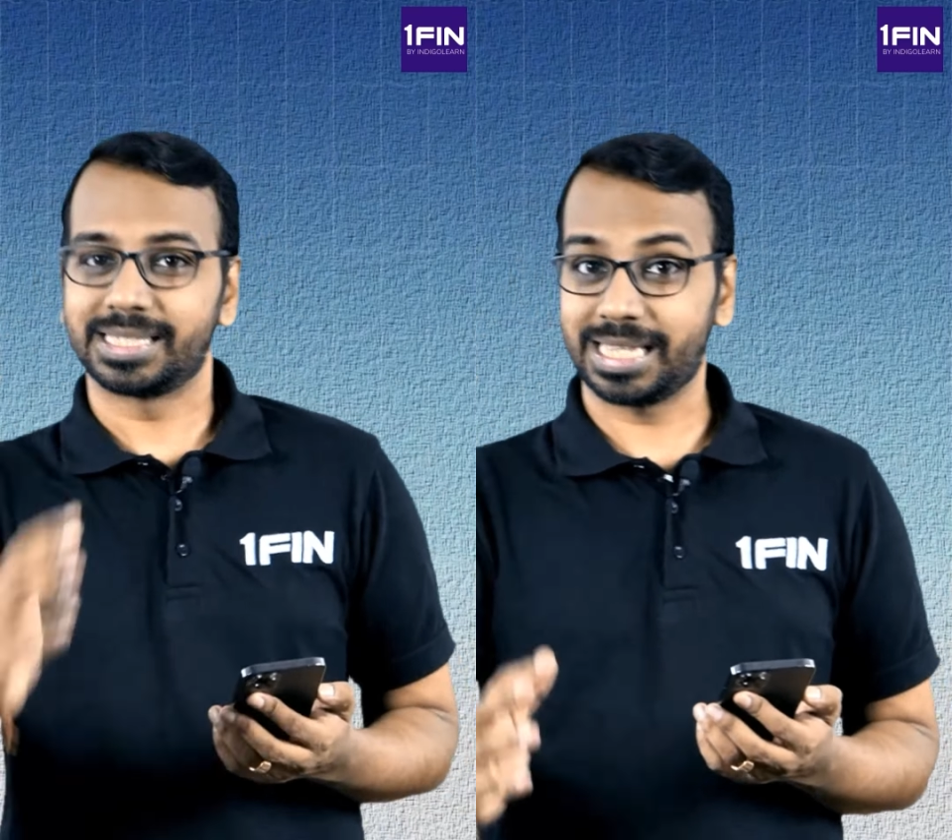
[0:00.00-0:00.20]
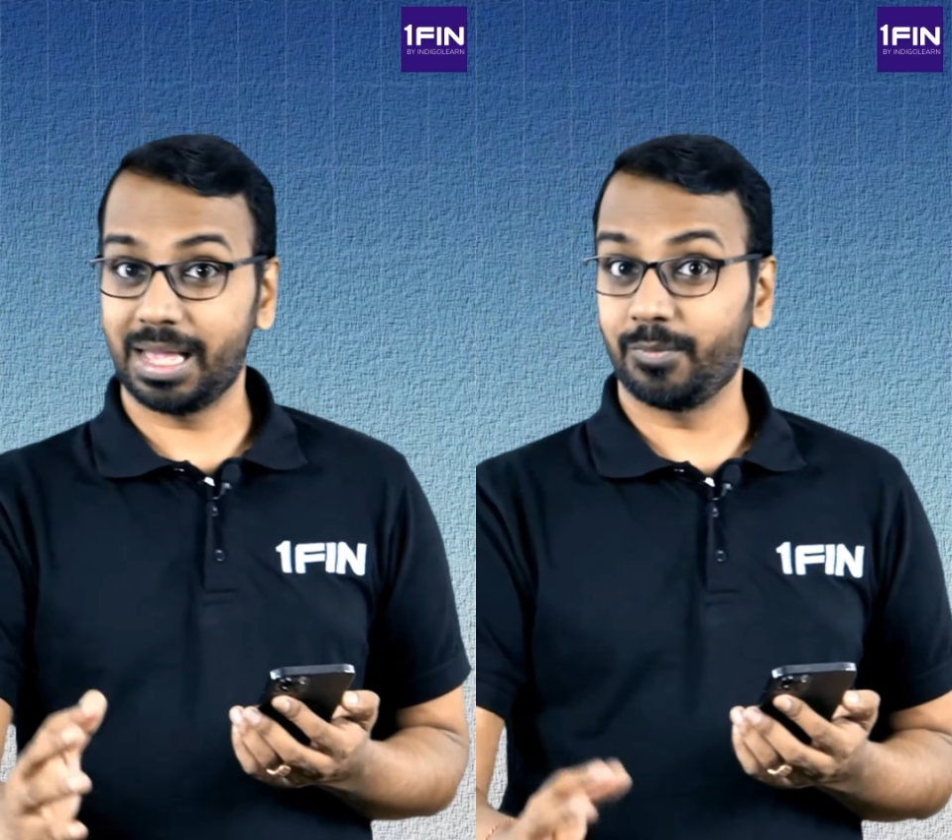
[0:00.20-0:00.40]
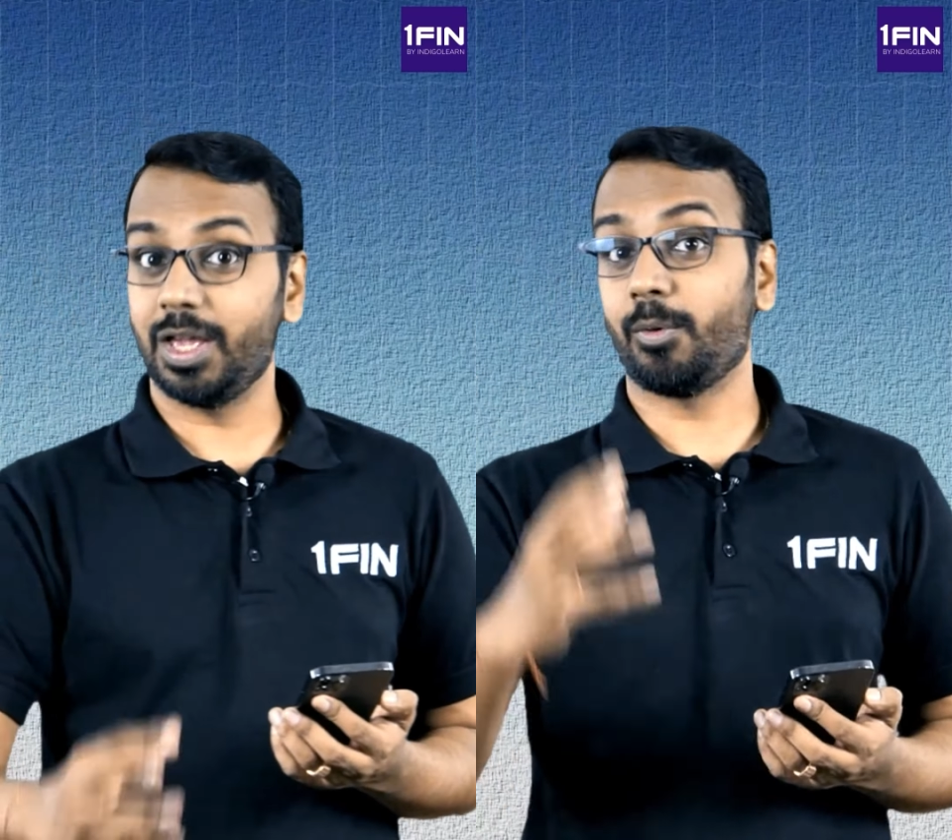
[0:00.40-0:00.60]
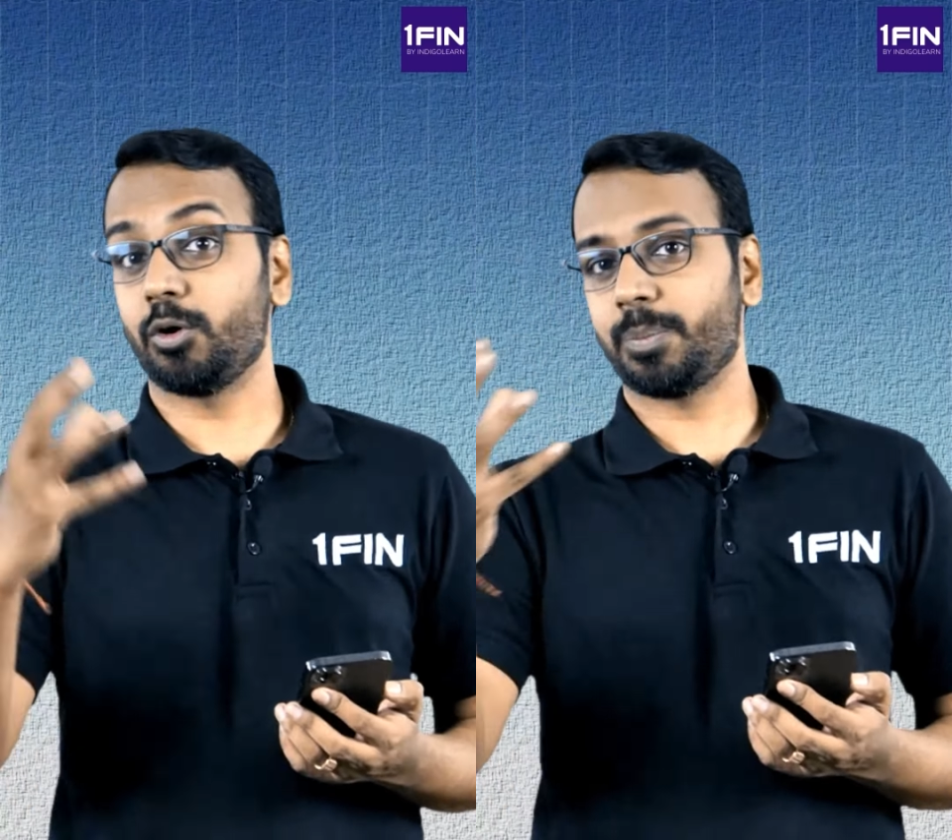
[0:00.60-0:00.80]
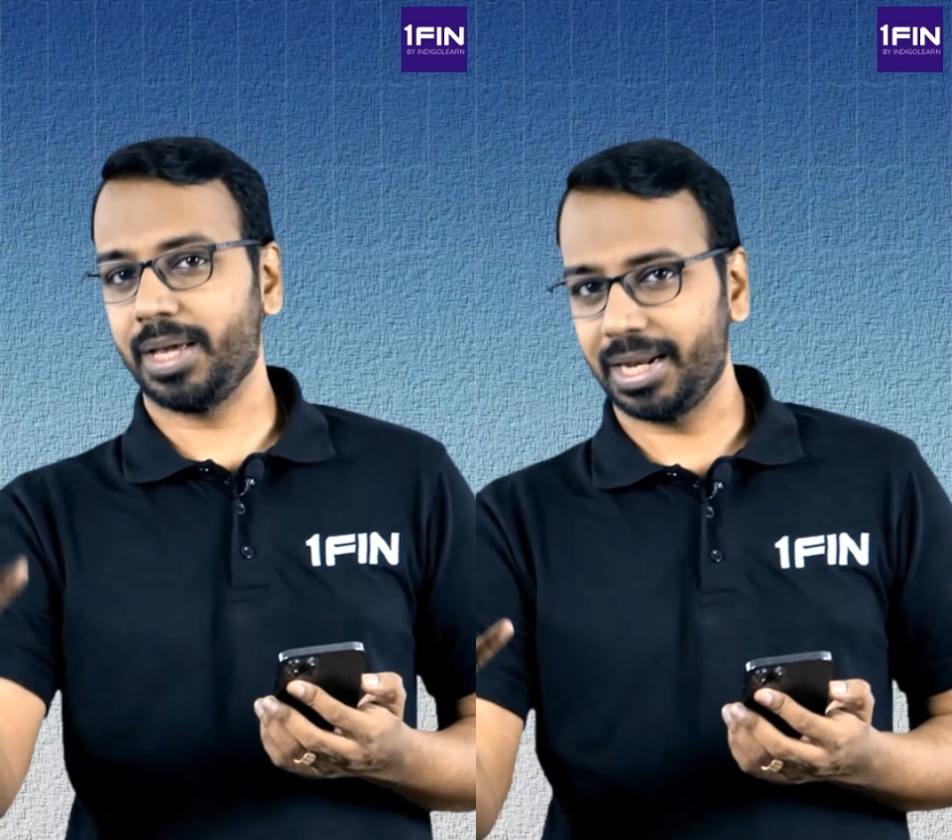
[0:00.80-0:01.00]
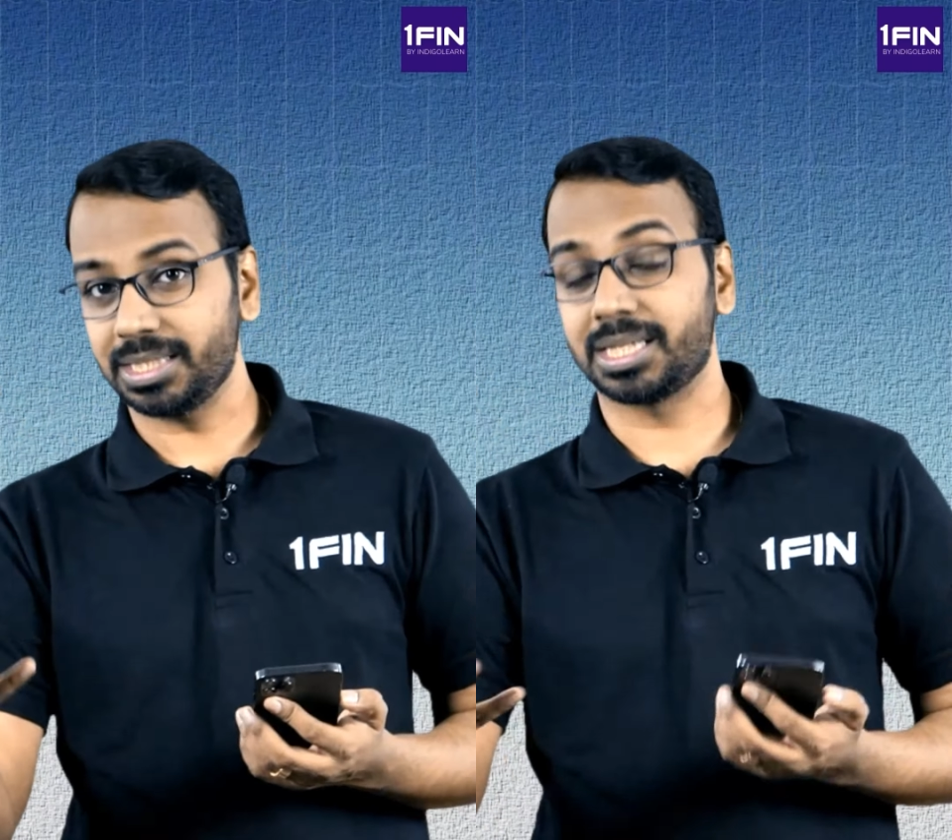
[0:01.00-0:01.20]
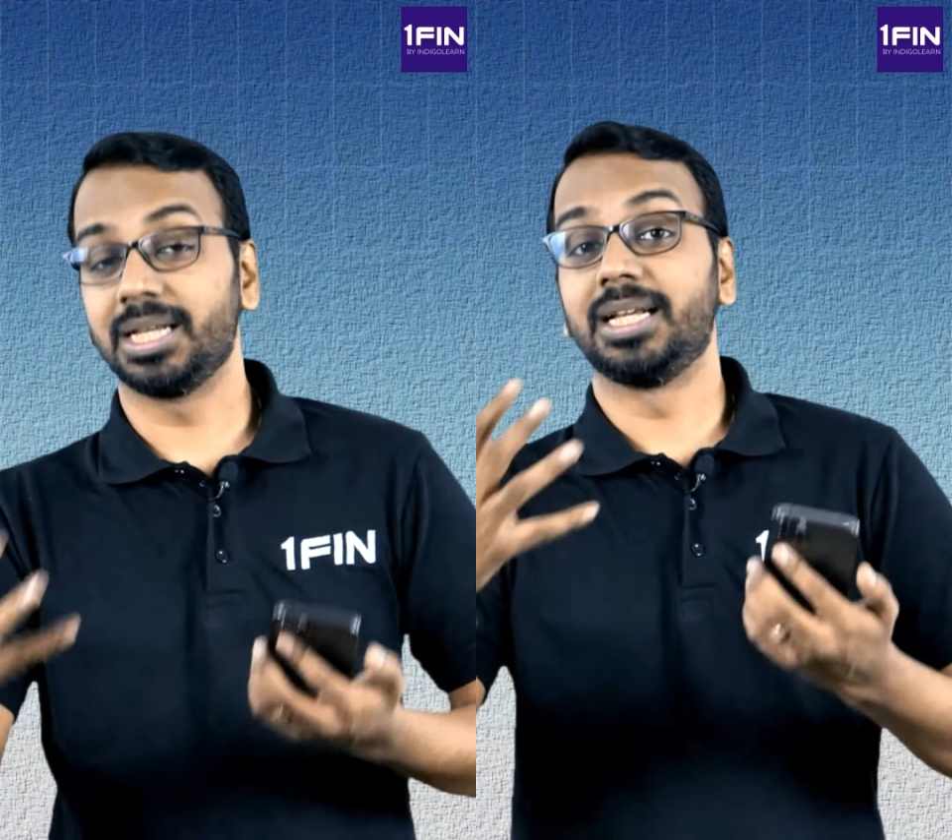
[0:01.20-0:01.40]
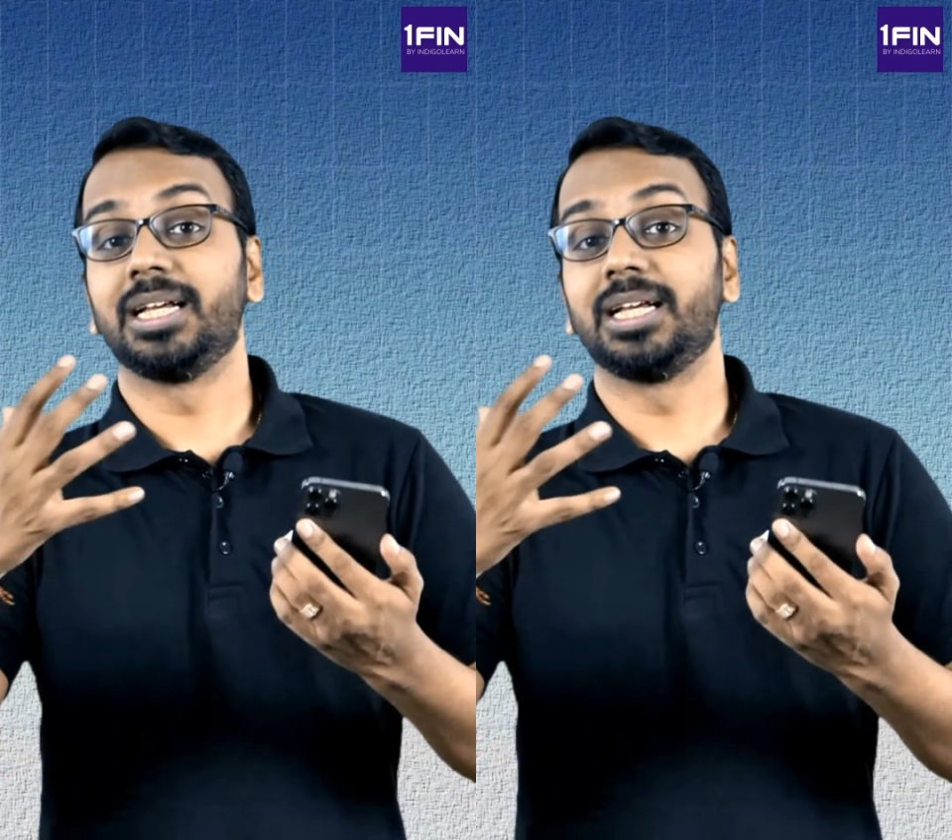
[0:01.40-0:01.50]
Same way about parents,